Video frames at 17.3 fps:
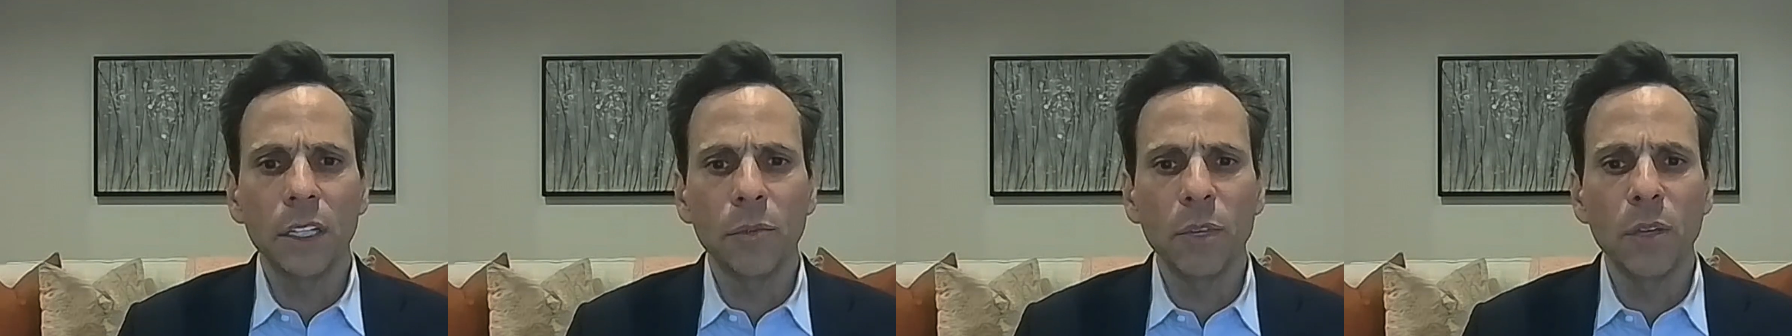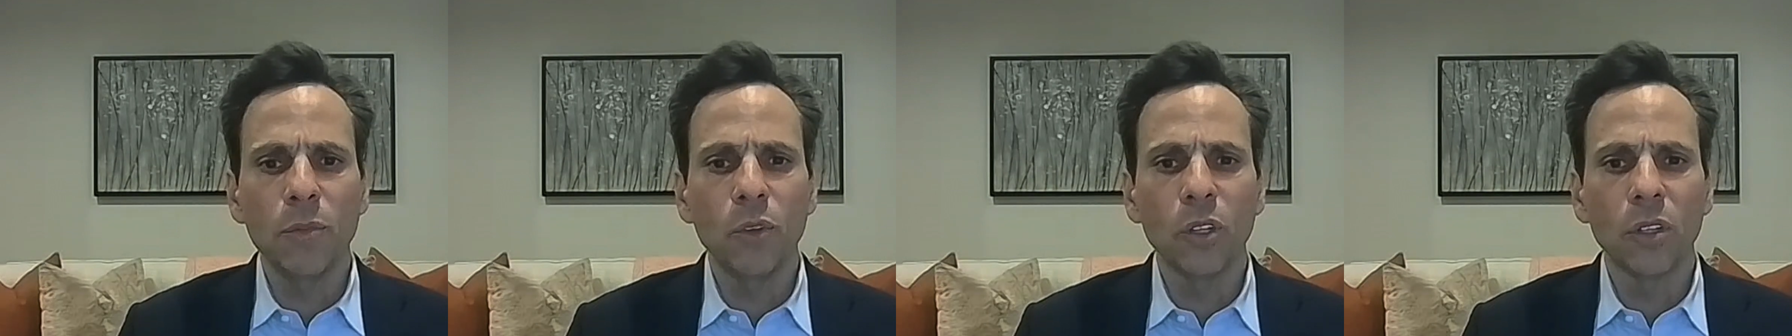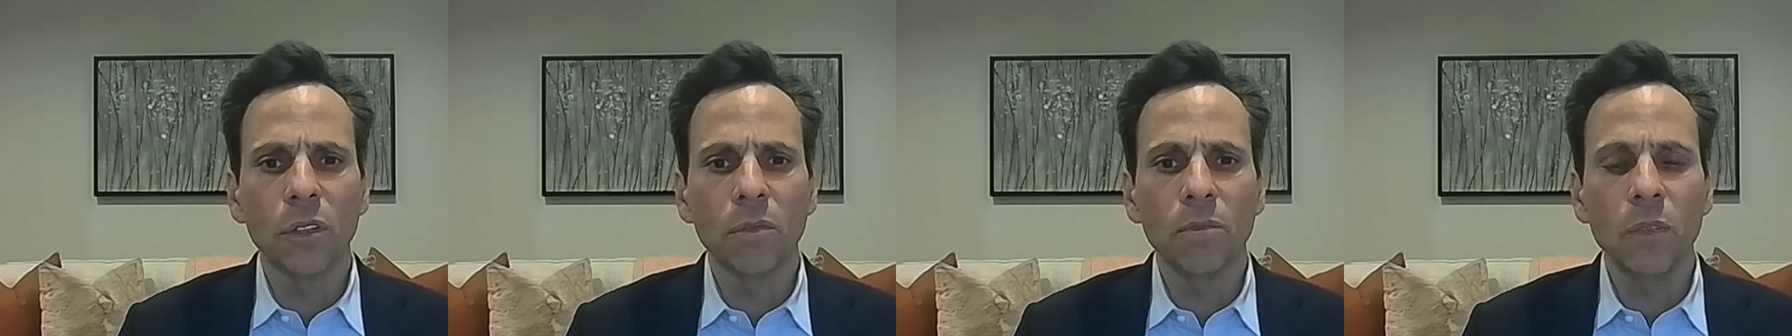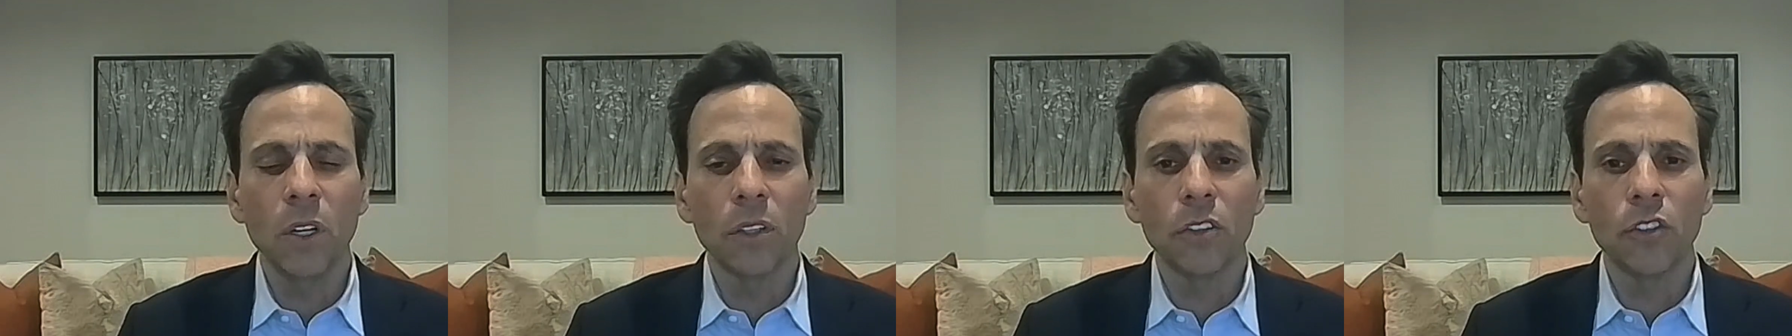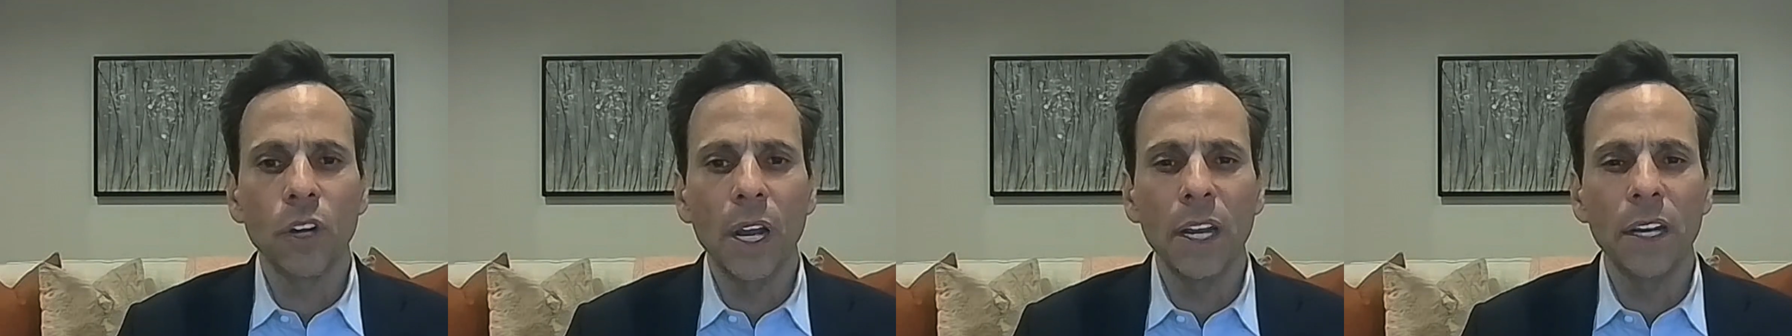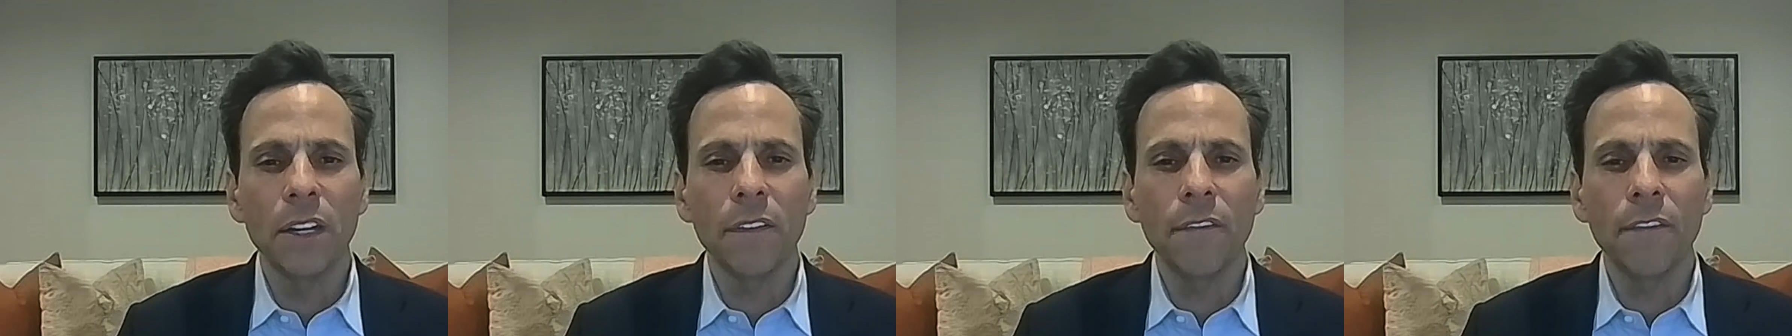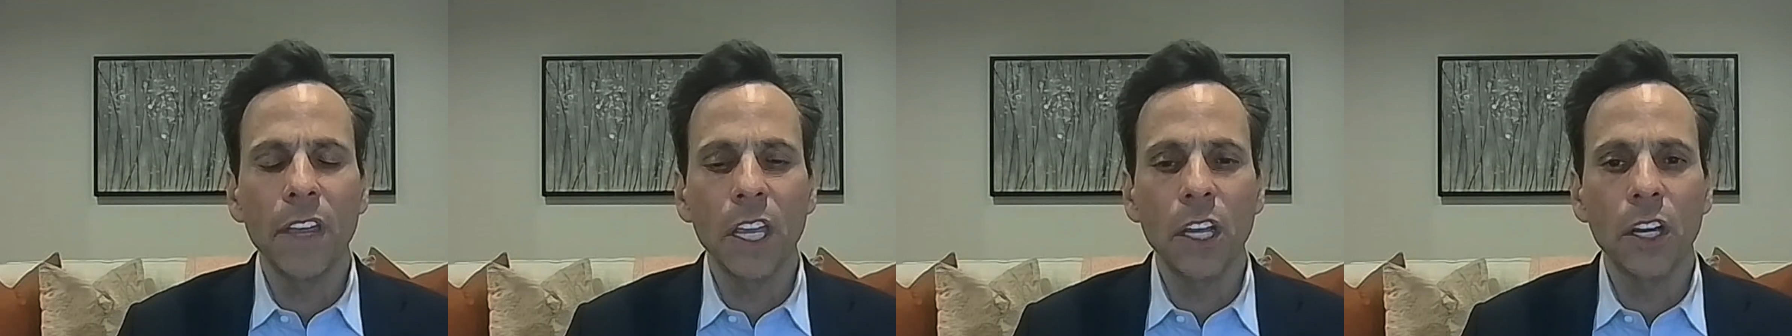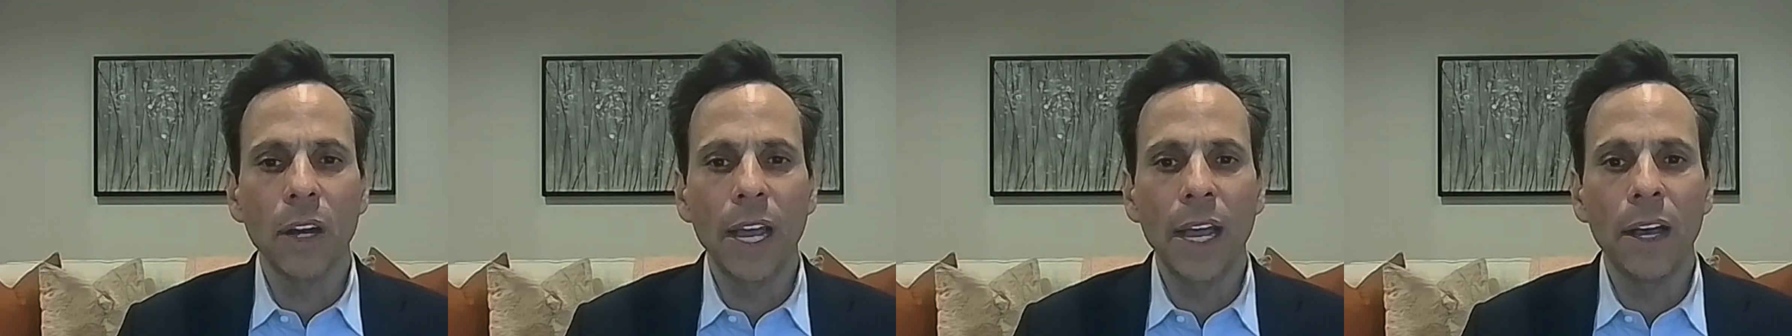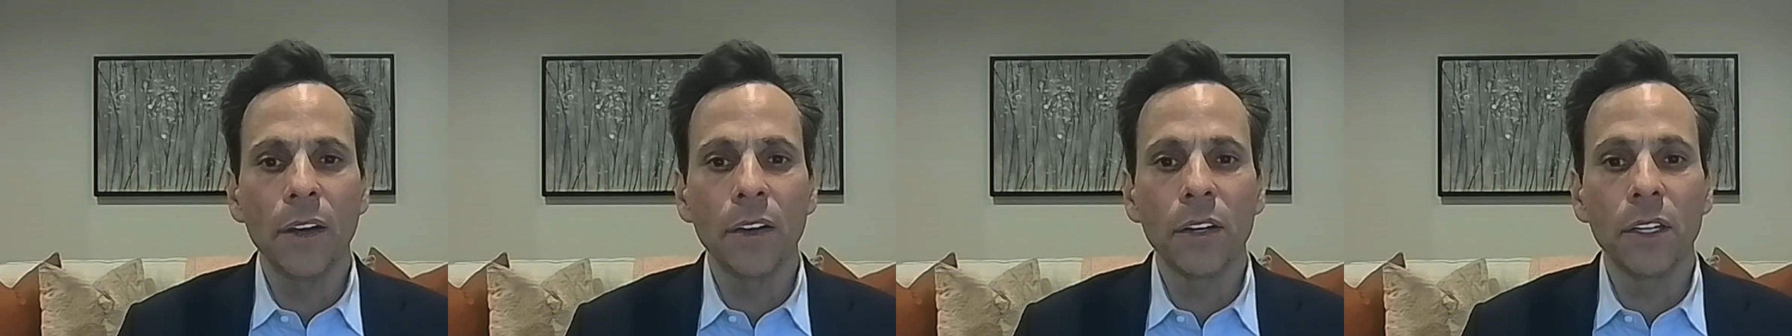people are trying to figure
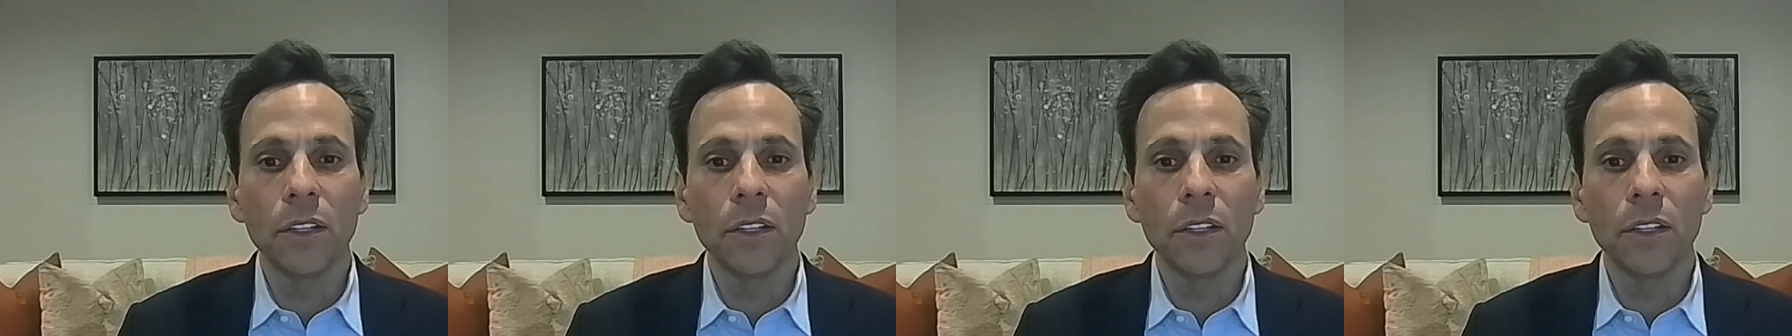out